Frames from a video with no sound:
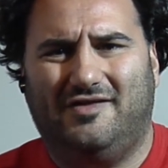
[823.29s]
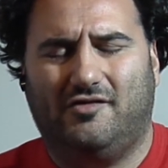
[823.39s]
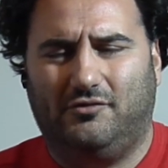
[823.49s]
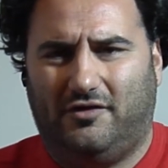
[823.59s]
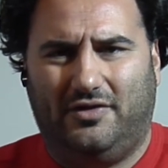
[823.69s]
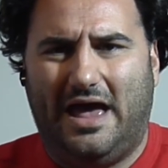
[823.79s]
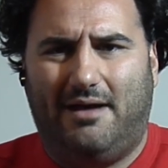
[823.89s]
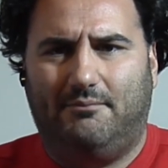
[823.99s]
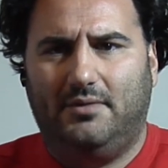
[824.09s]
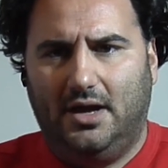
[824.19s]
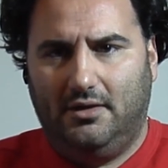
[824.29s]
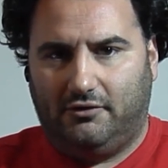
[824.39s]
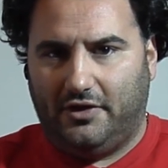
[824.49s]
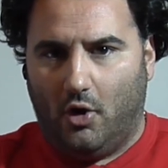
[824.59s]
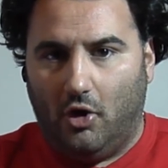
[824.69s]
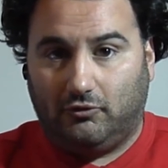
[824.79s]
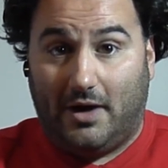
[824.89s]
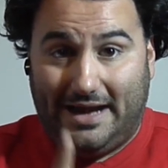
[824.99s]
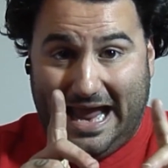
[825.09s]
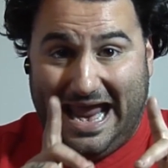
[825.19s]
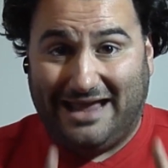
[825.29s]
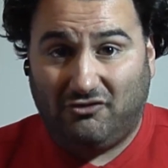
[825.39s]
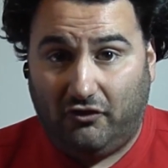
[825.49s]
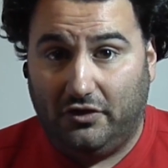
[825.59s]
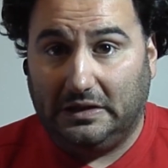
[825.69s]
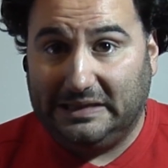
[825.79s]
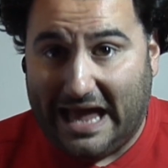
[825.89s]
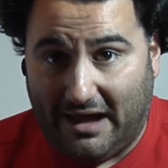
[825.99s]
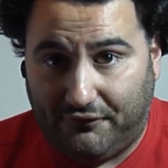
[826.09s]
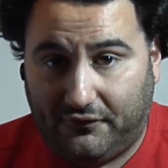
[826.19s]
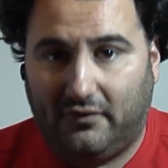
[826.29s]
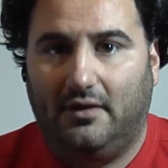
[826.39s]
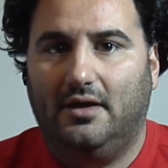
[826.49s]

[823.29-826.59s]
So to them, to the alt-right and to the left,